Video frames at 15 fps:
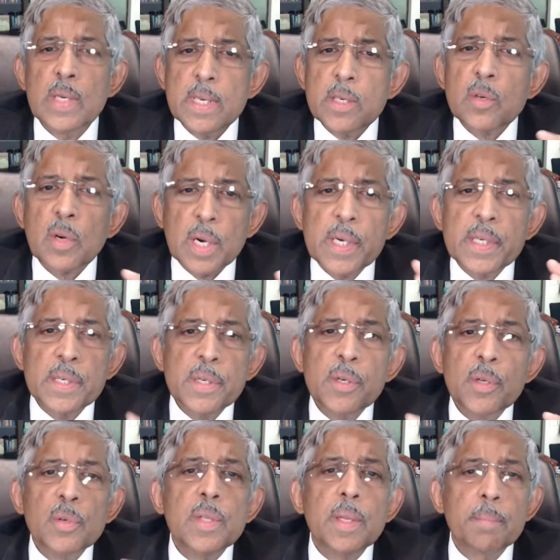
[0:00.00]
need to
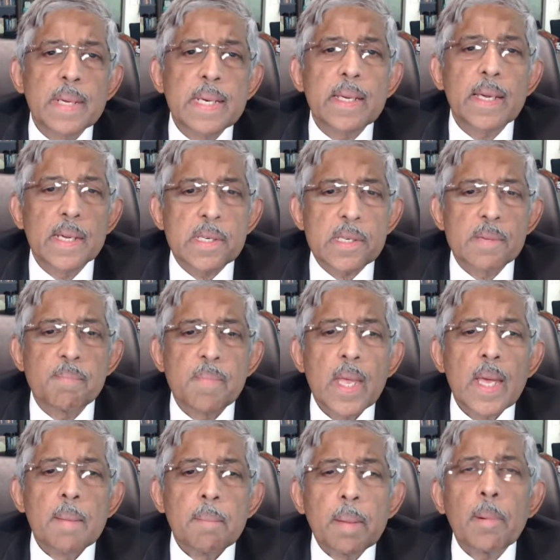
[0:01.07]
continue the medication.
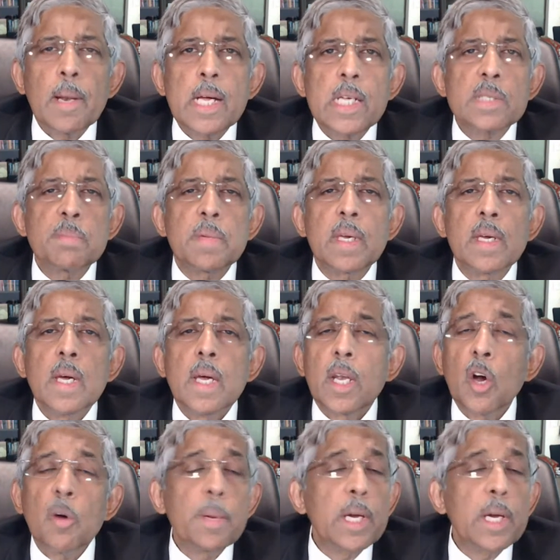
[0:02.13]
People ask me, now